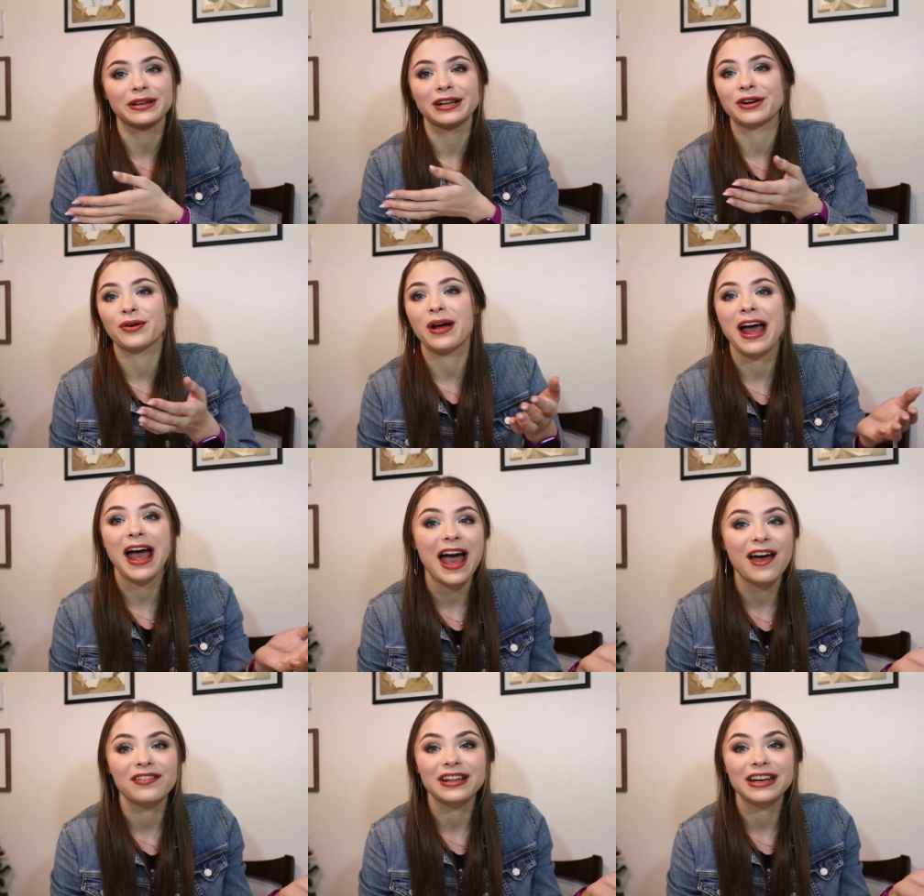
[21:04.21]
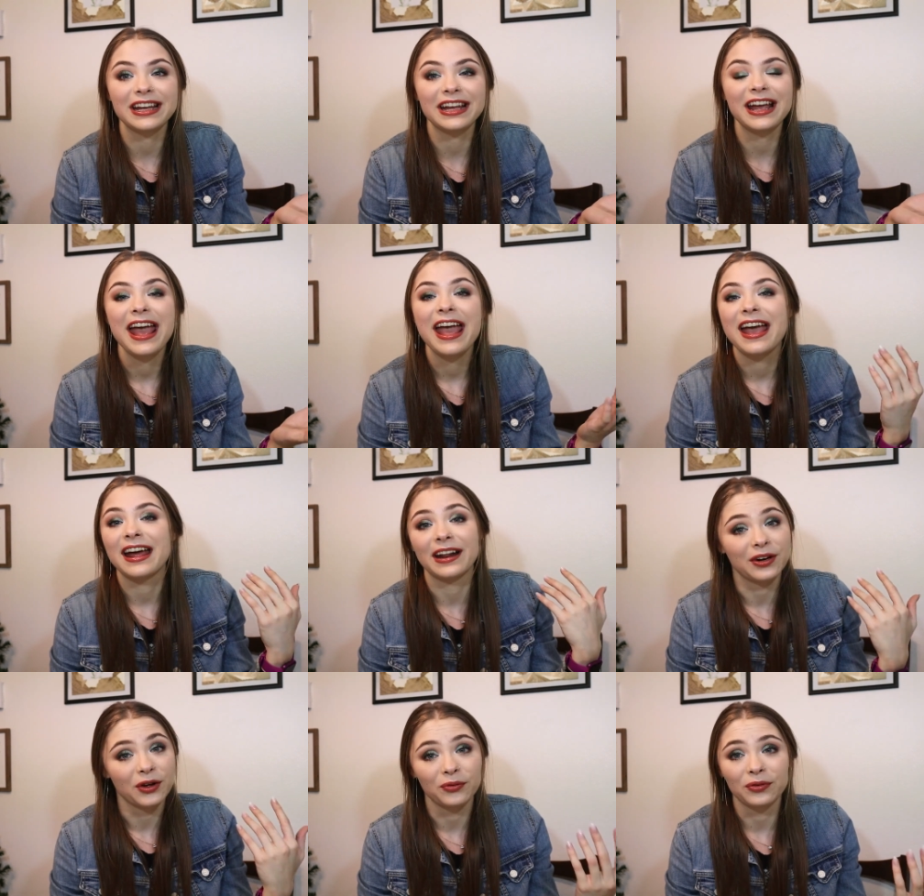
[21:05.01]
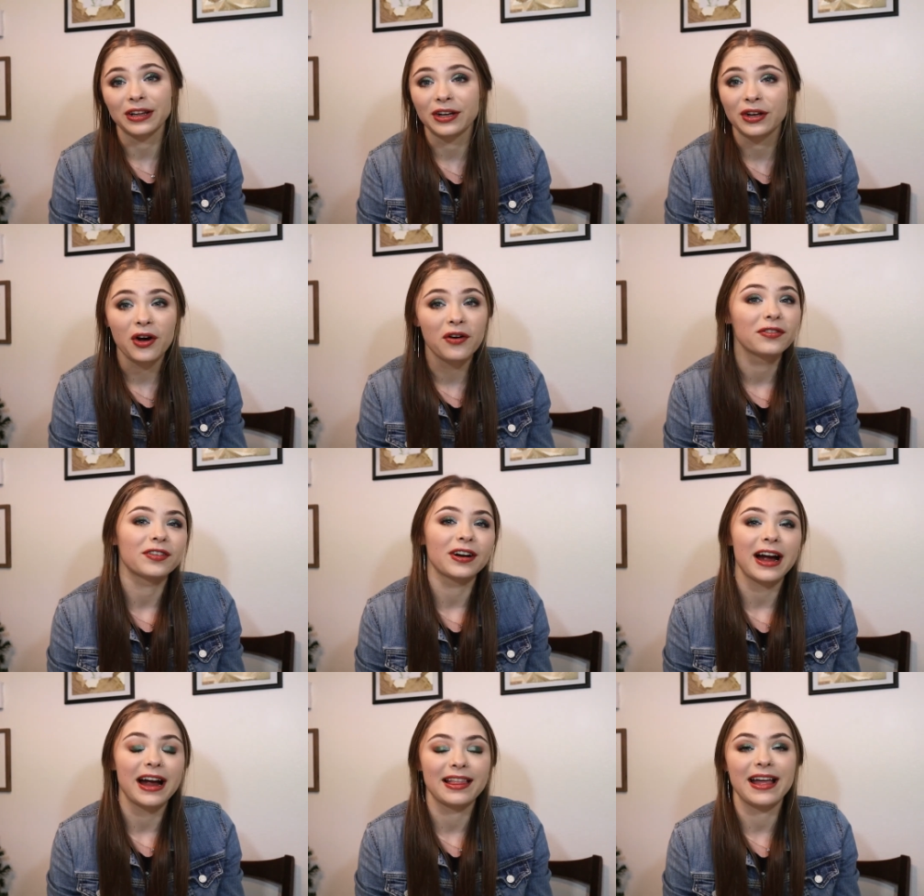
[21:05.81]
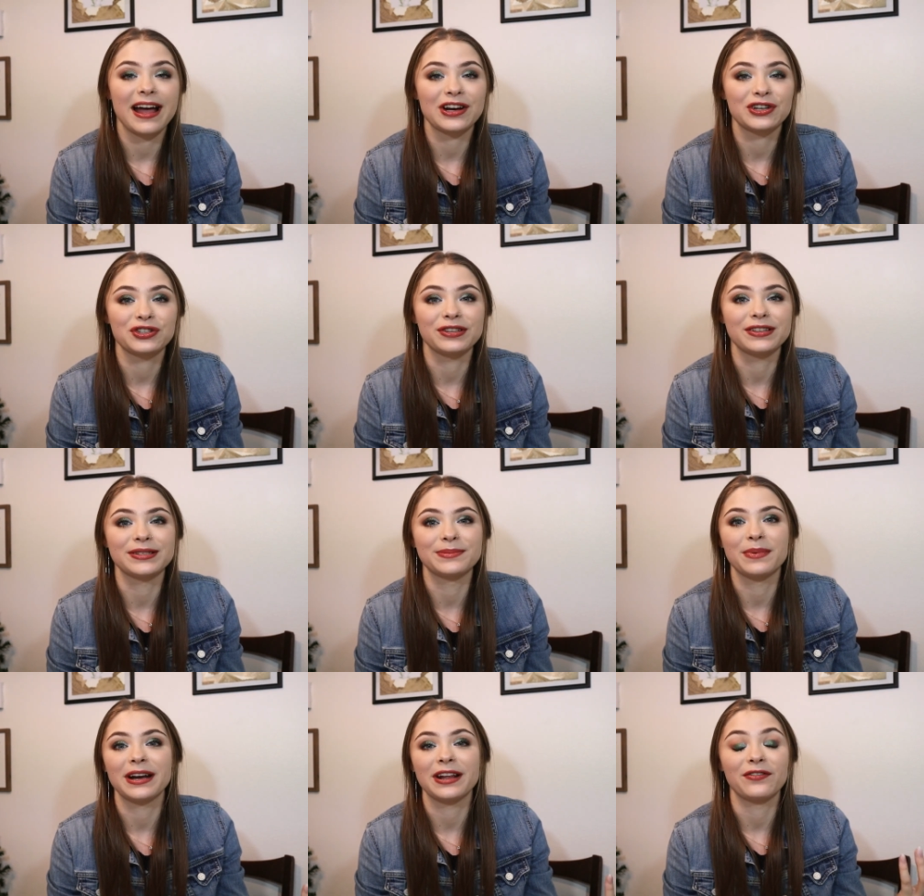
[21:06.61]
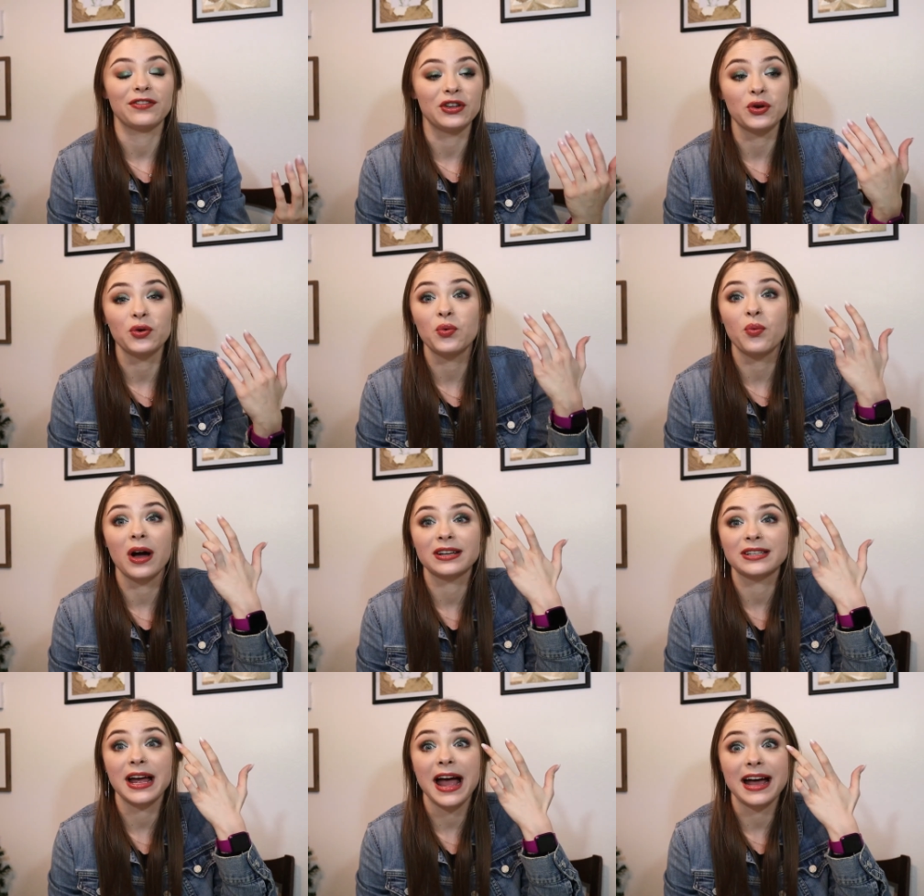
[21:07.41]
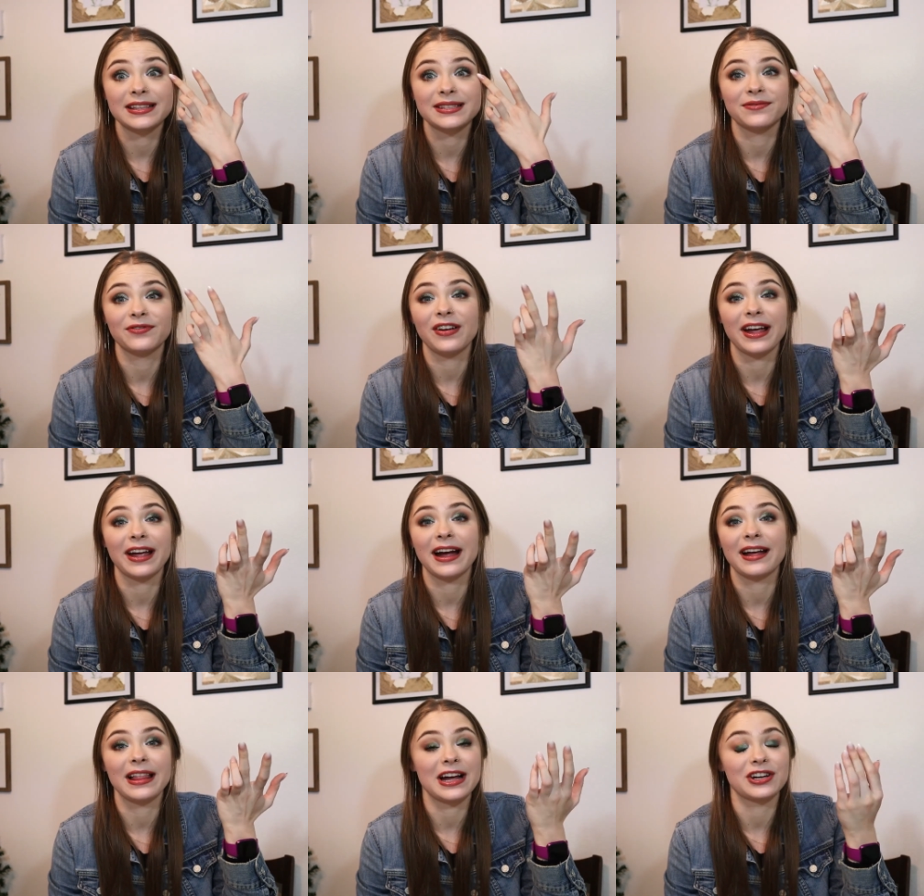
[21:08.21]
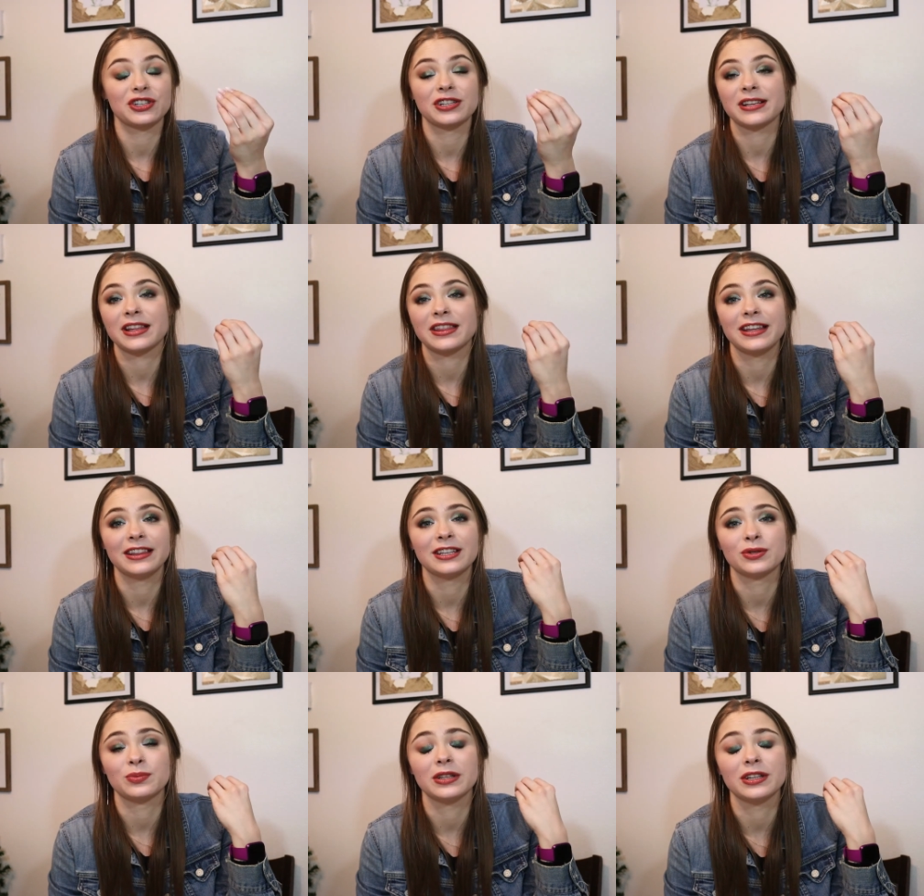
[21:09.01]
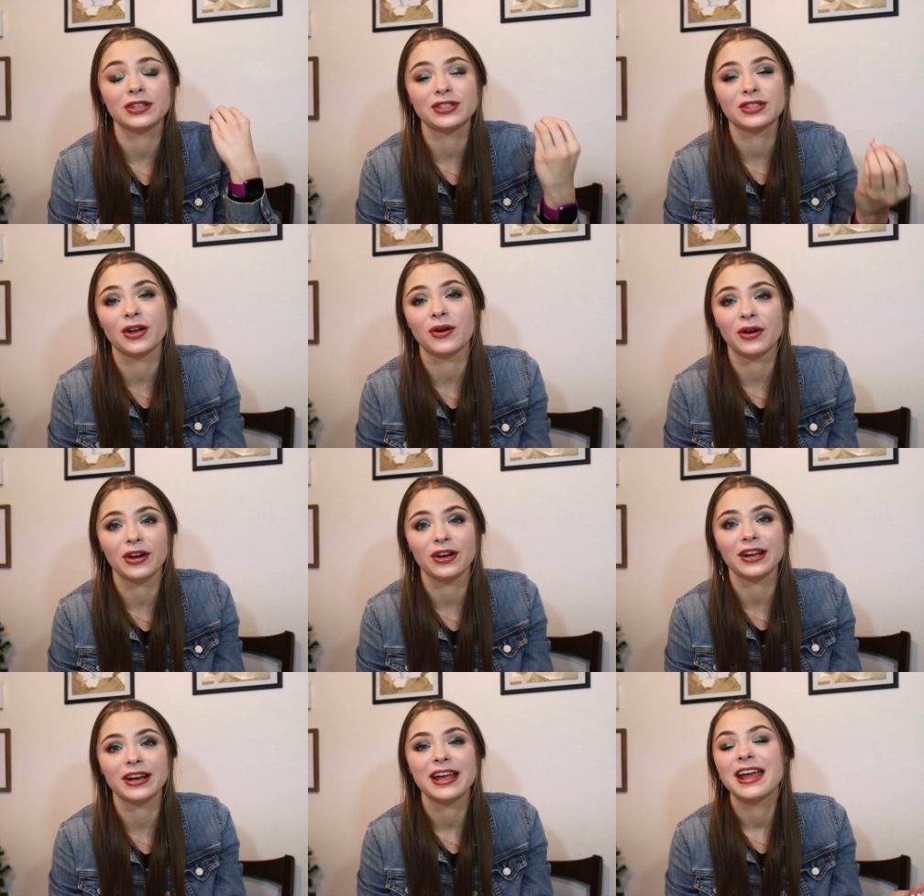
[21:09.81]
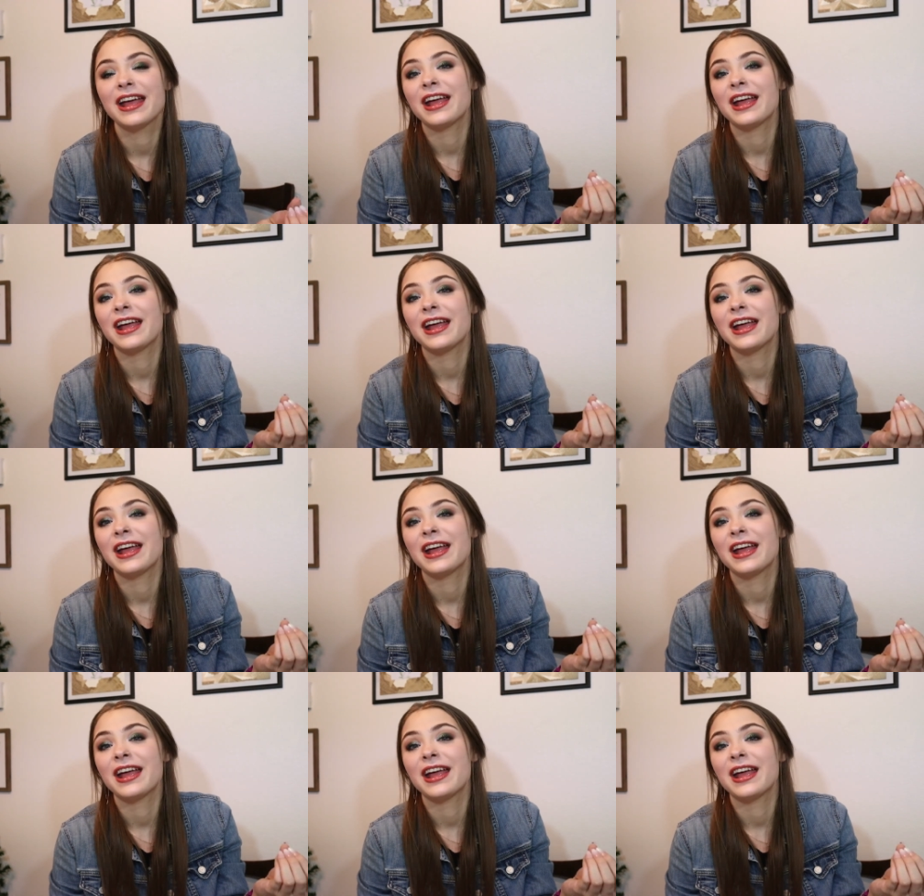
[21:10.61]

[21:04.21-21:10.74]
but I don't have any, and I don't really go for eyelashes, but if you want to add some fake eyelashes, I think this would look so good.